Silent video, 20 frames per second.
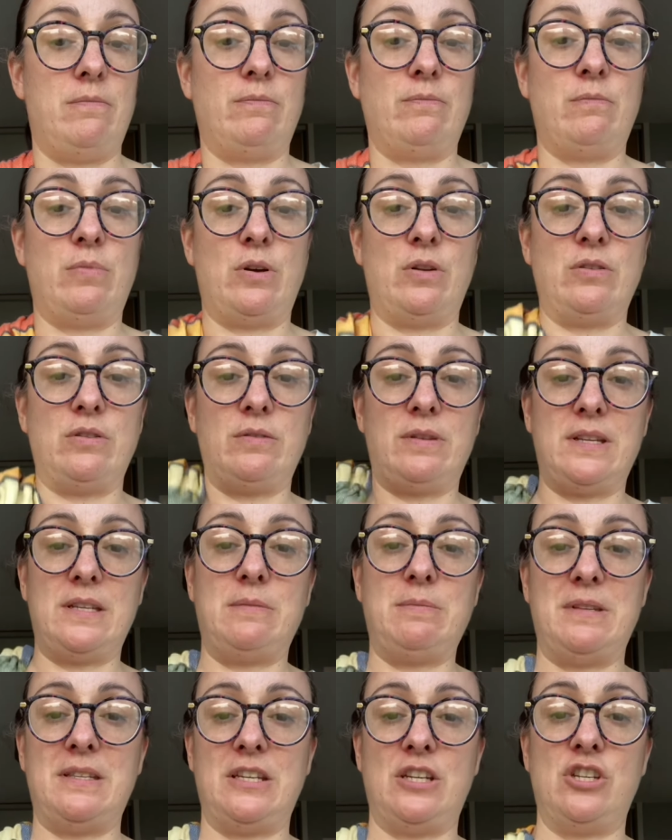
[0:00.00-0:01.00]
but this
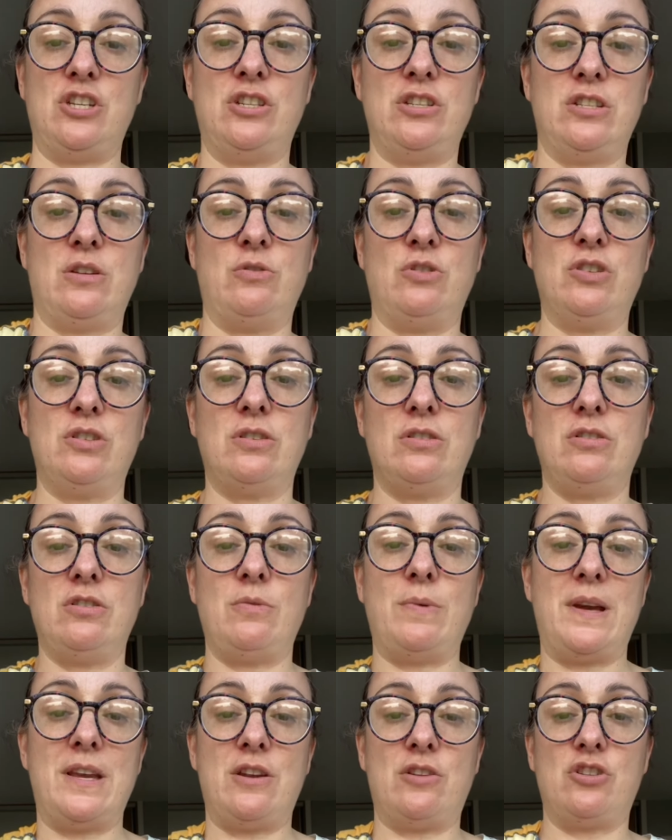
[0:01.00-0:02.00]
position, so just under
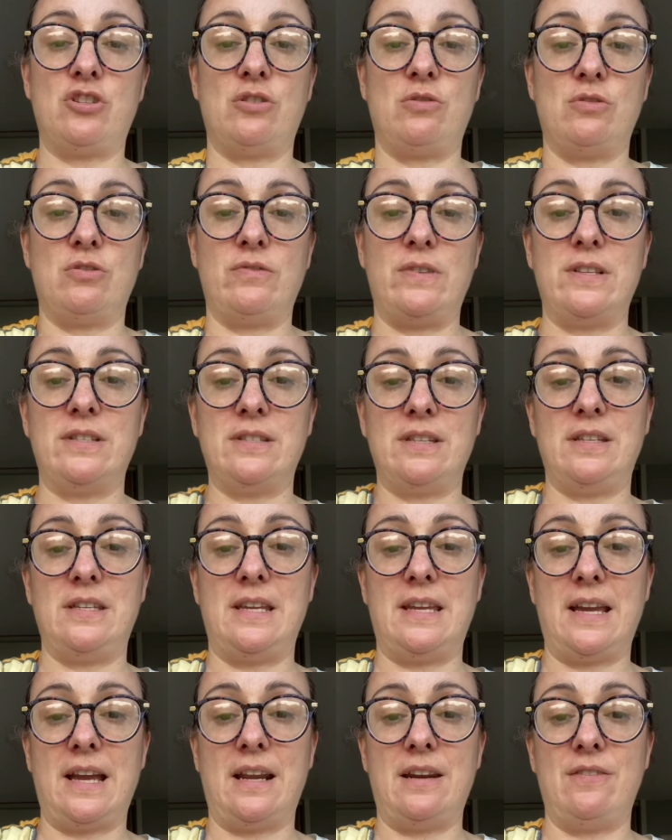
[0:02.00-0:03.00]
where your shoulder is,
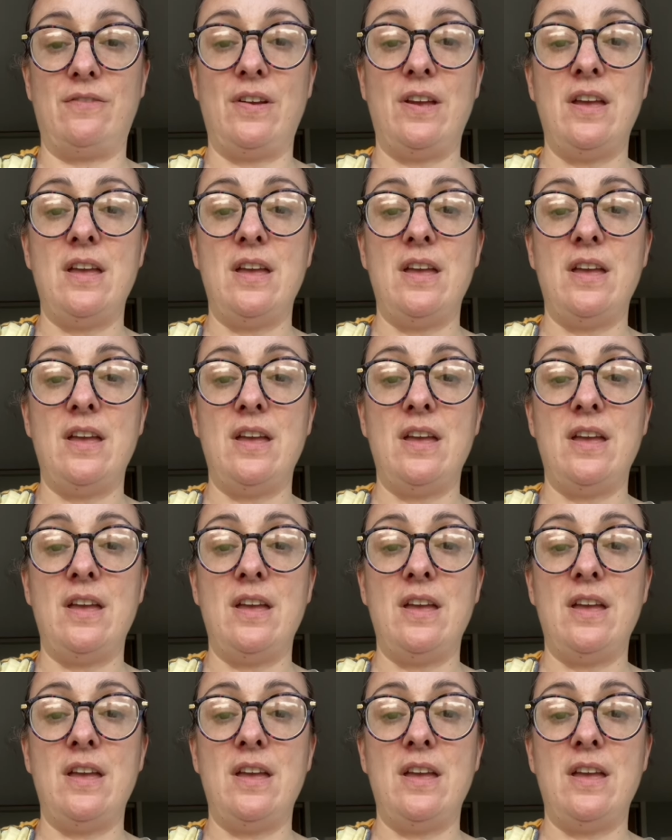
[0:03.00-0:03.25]
sitting kind of